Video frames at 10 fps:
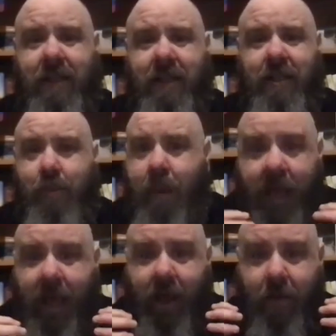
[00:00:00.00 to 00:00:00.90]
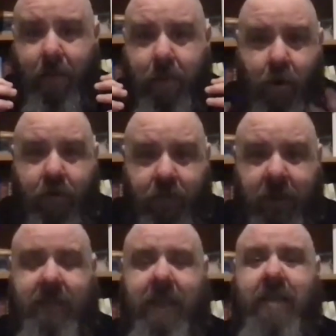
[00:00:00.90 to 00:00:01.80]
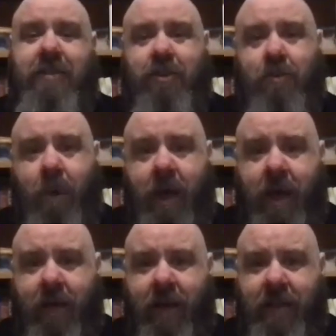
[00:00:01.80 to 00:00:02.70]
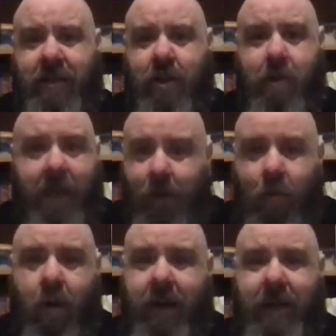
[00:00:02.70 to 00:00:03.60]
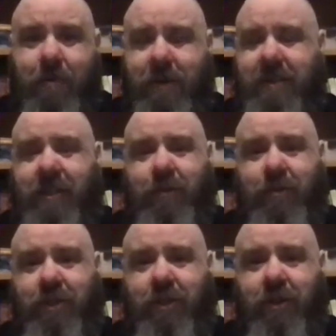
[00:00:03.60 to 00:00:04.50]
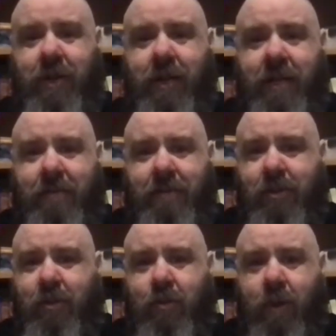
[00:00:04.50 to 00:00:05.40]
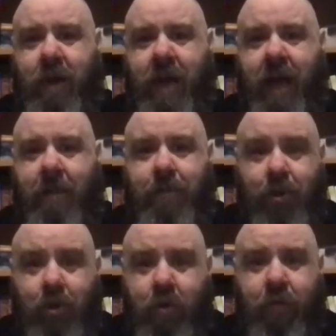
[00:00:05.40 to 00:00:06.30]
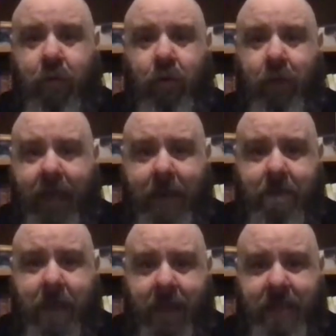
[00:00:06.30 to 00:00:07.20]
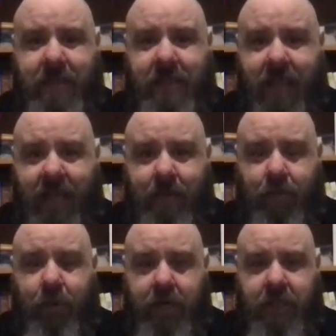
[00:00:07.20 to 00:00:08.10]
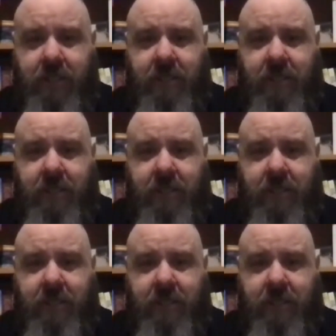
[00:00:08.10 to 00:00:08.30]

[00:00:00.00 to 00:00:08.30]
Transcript: You are perfect as you are, and no matter what anyone tells you, you are beautiful and amazing and precious.